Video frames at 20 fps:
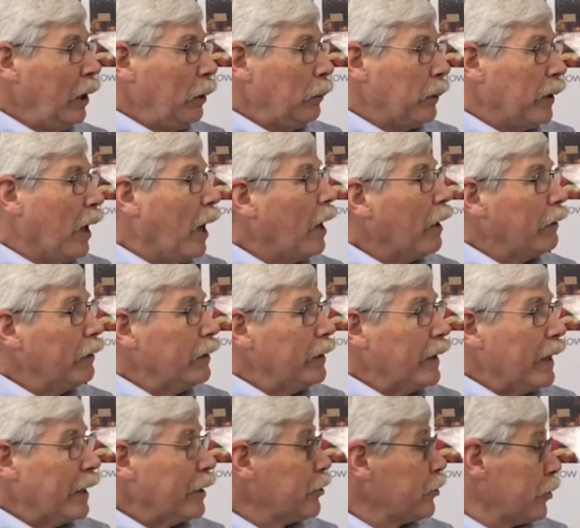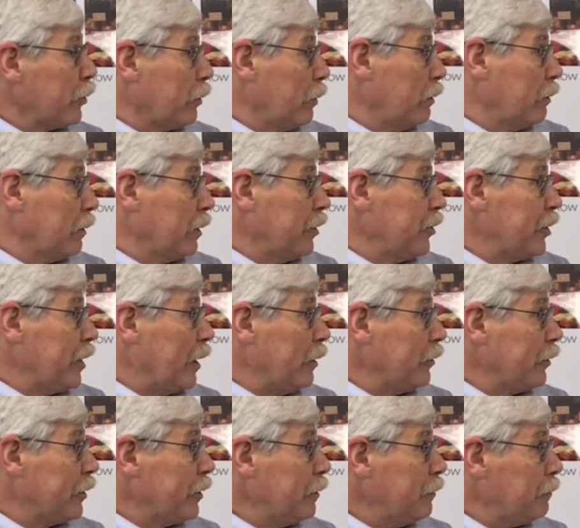We hired an external
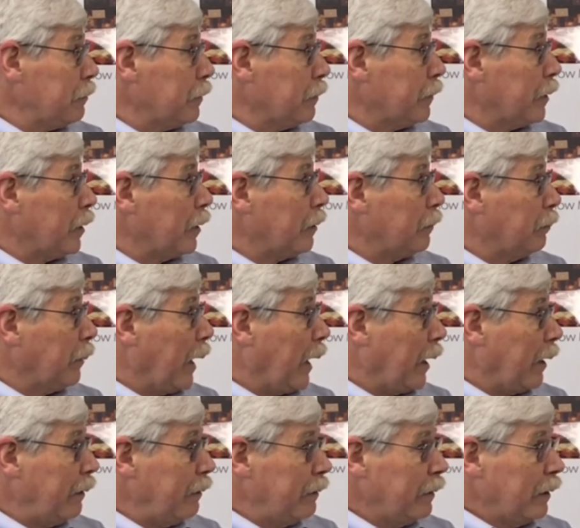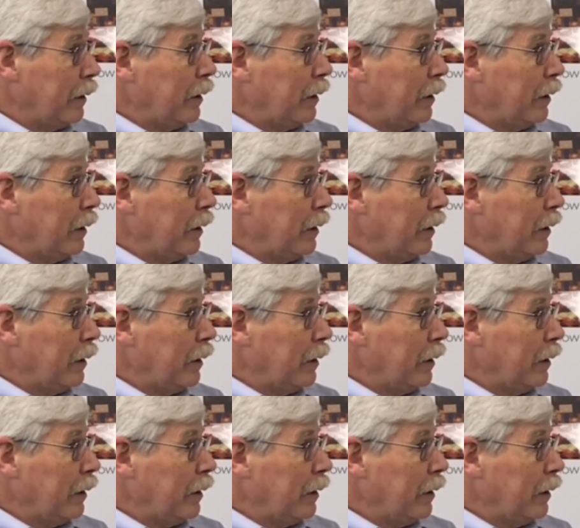consultant from the Maine